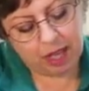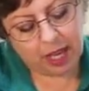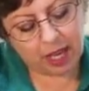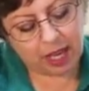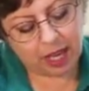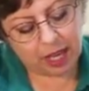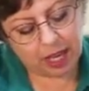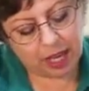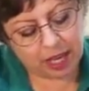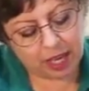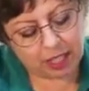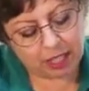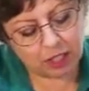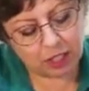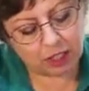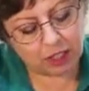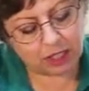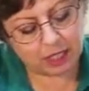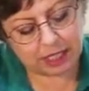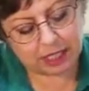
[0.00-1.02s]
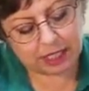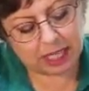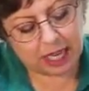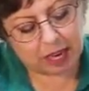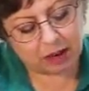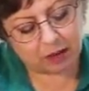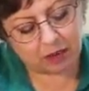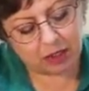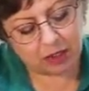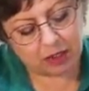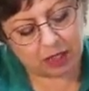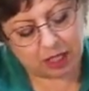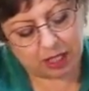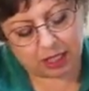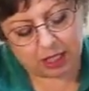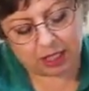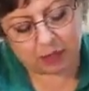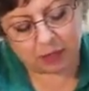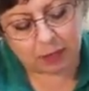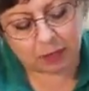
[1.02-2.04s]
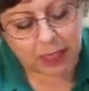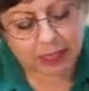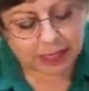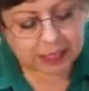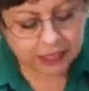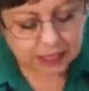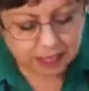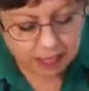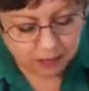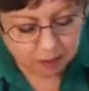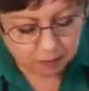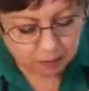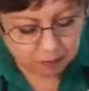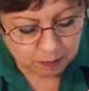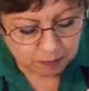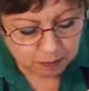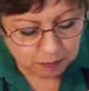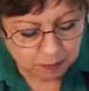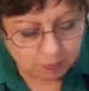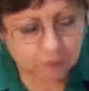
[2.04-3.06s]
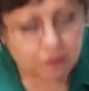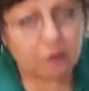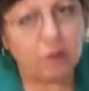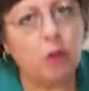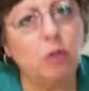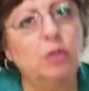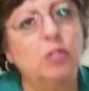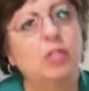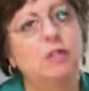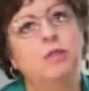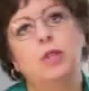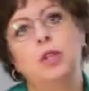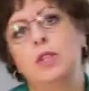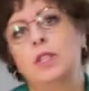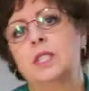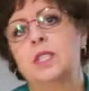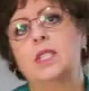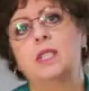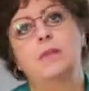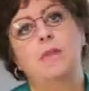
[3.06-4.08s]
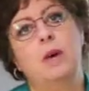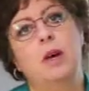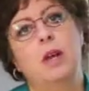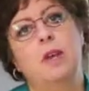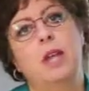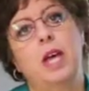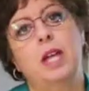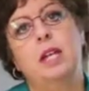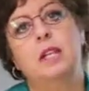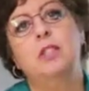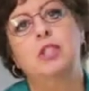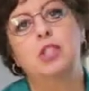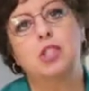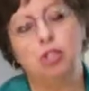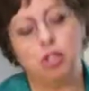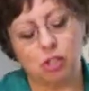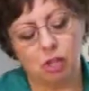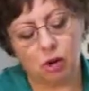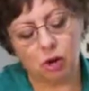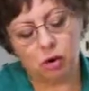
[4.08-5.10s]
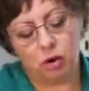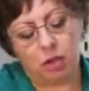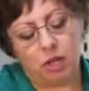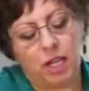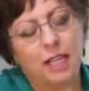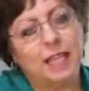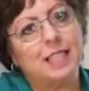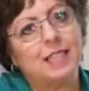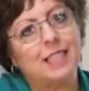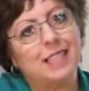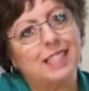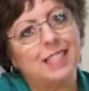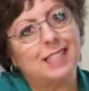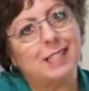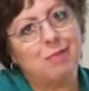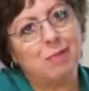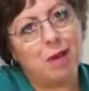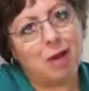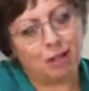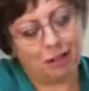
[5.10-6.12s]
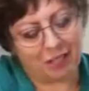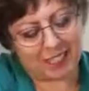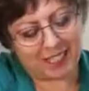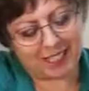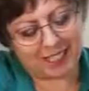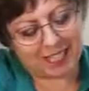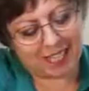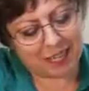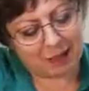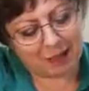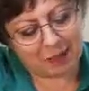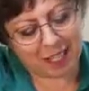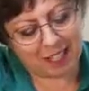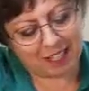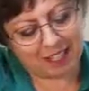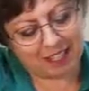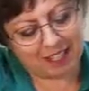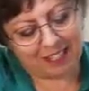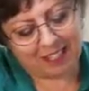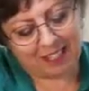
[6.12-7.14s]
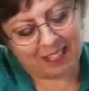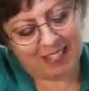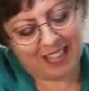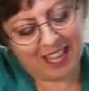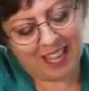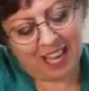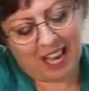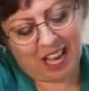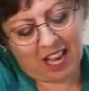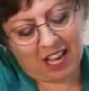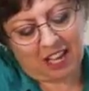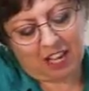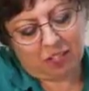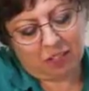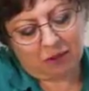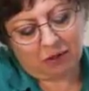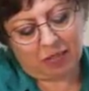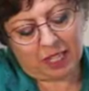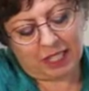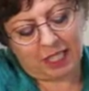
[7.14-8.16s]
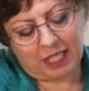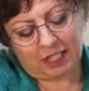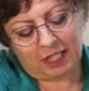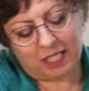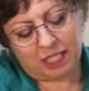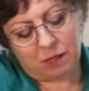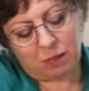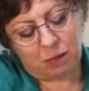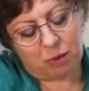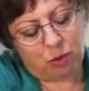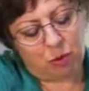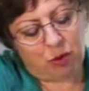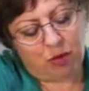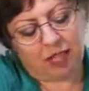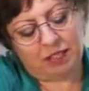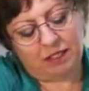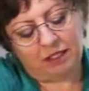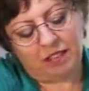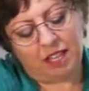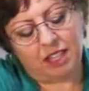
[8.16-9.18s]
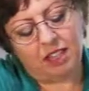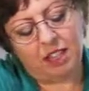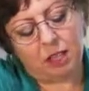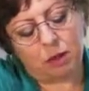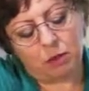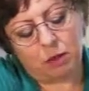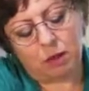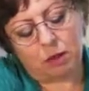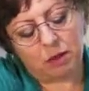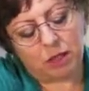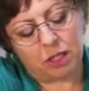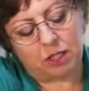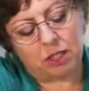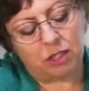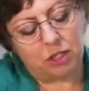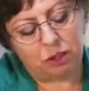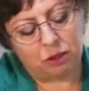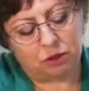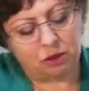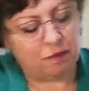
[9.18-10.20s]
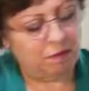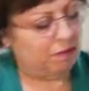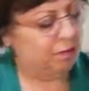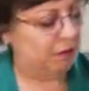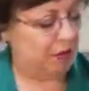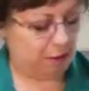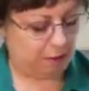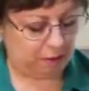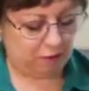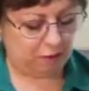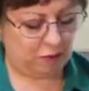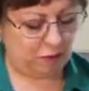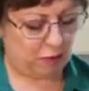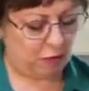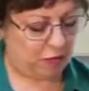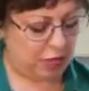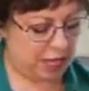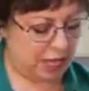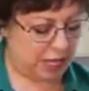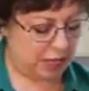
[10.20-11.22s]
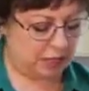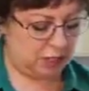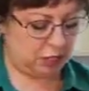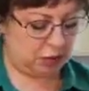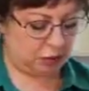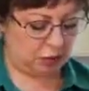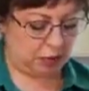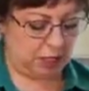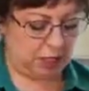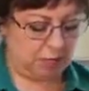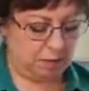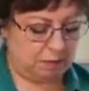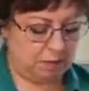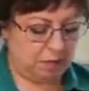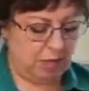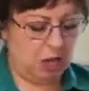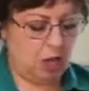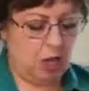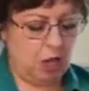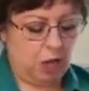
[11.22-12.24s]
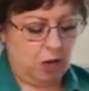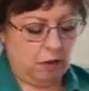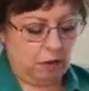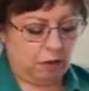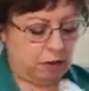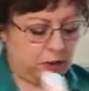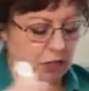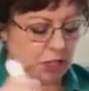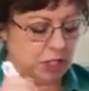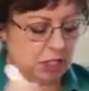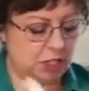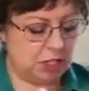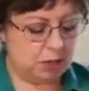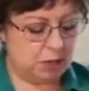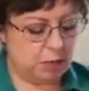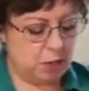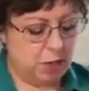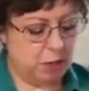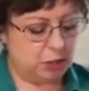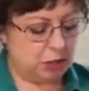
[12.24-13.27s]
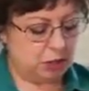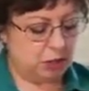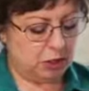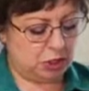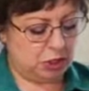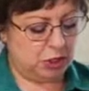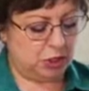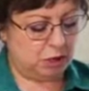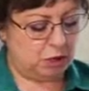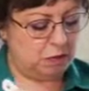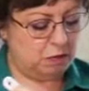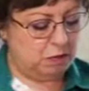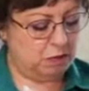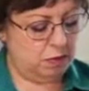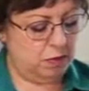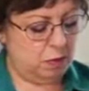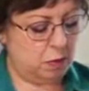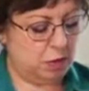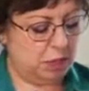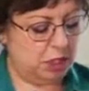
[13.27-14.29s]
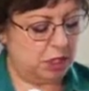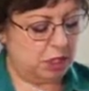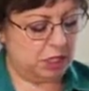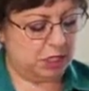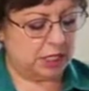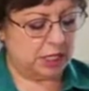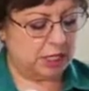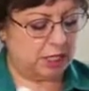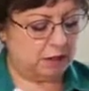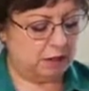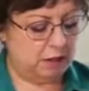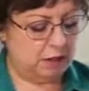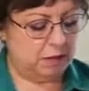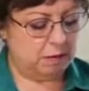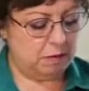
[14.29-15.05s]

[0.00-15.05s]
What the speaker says: and you can see everything is blended in. Folks, if you can smell, that is so good. I can smell the cinnamon. All right, at this point, I think what I'm going to do before I add the cream, for just a moment or two, we're just going to